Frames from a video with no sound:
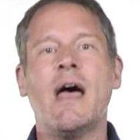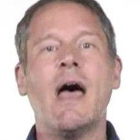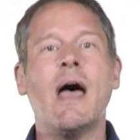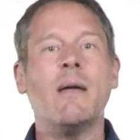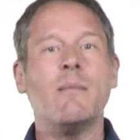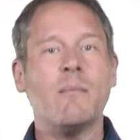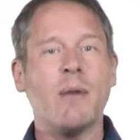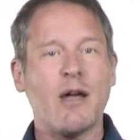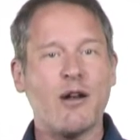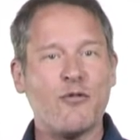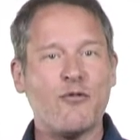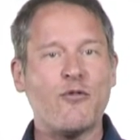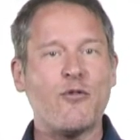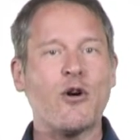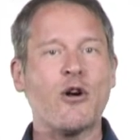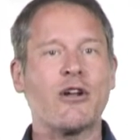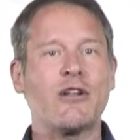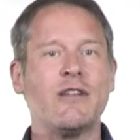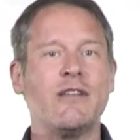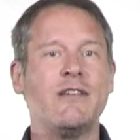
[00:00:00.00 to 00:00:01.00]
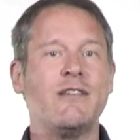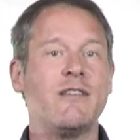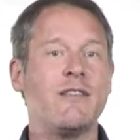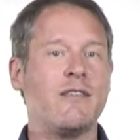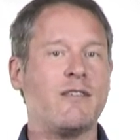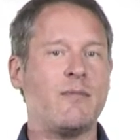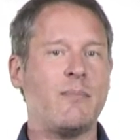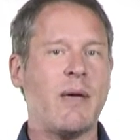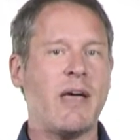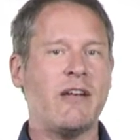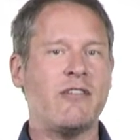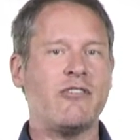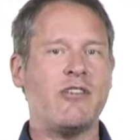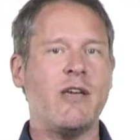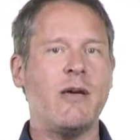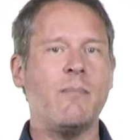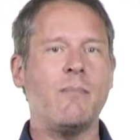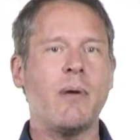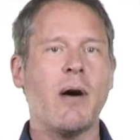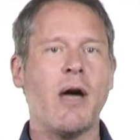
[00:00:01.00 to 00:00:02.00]
and metaphorically to the Spanish
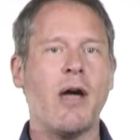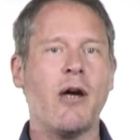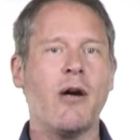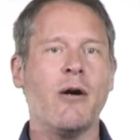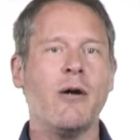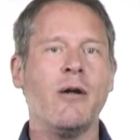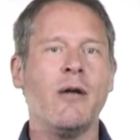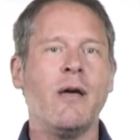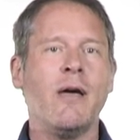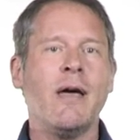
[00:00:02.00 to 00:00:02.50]
Empire,